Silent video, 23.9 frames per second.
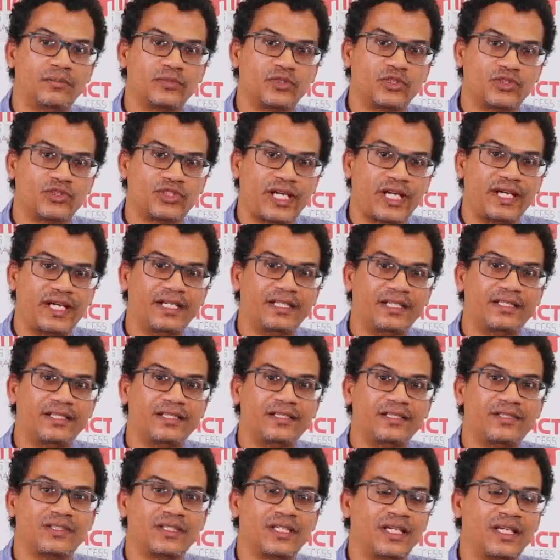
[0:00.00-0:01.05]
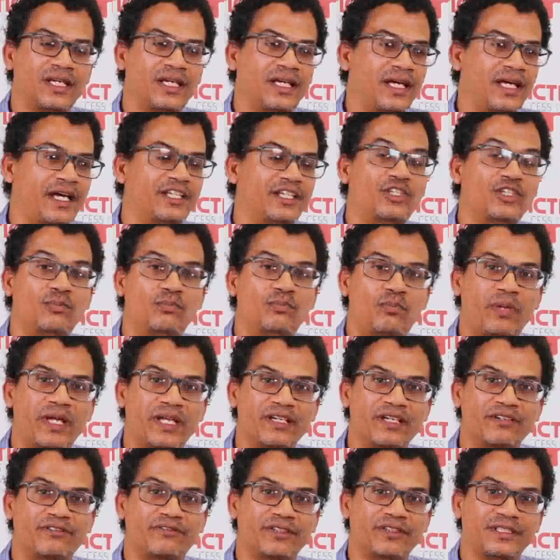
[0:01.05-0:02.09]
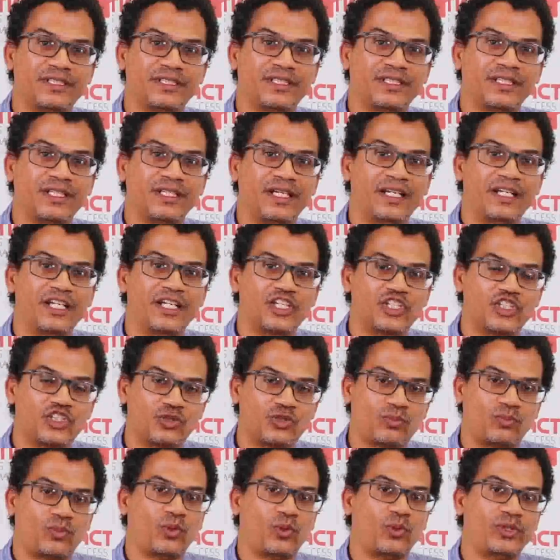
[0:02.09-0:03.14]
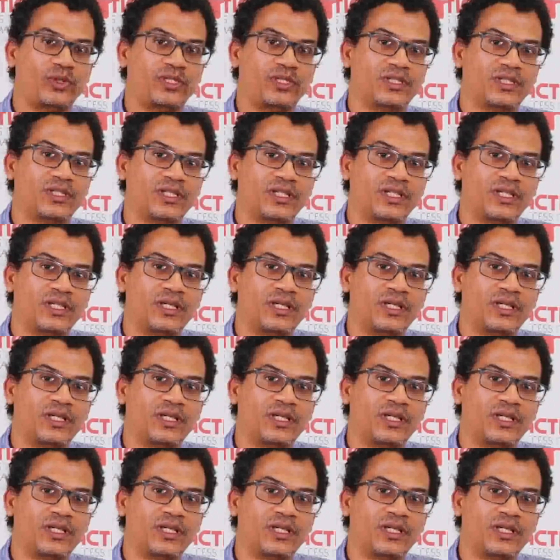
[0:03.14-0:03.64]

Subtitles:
societies and to benefit and exploit